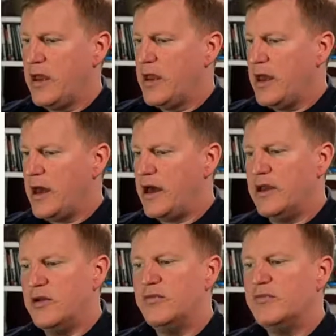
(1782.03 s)

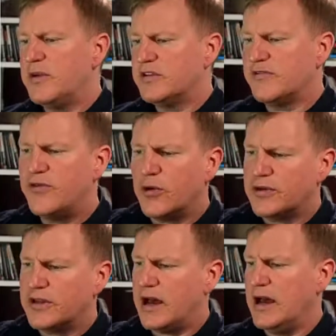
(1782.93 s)
and maybe it's a
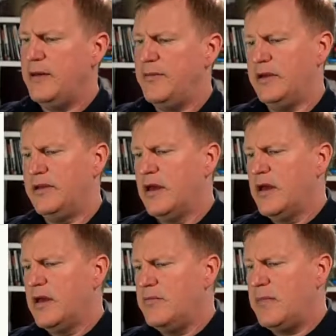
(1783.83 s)
full-time, and
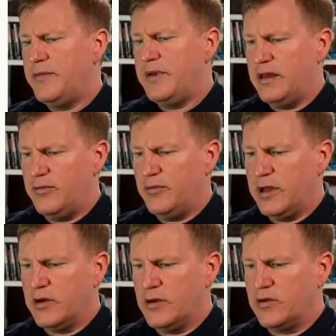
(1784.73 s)
maybe we
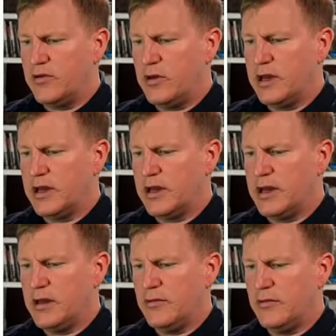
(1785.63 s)
are doing
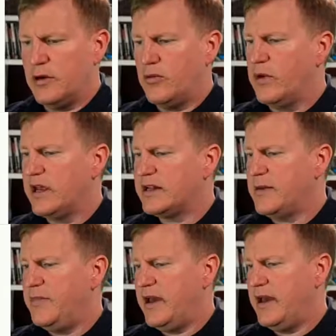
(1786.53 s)
a weekly
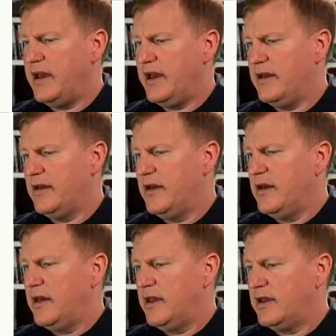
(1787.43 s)
pay,
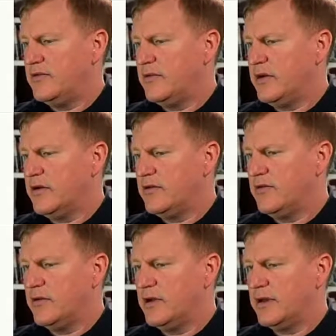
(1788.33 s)
and we are
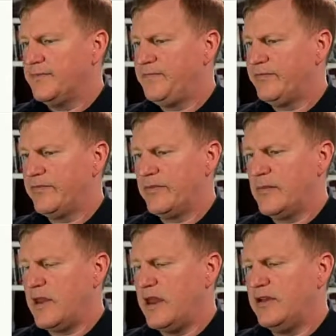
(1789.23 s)
doing,
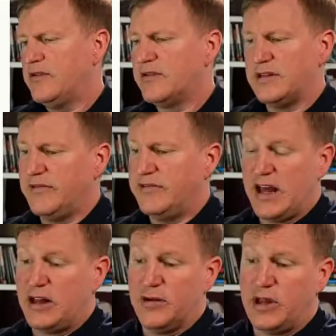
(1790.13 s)
you can leave
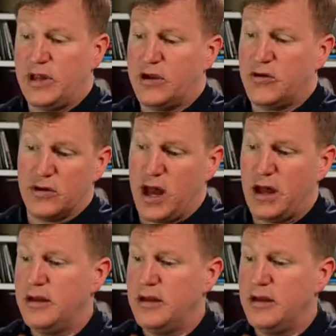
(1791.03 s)
salary blank or not.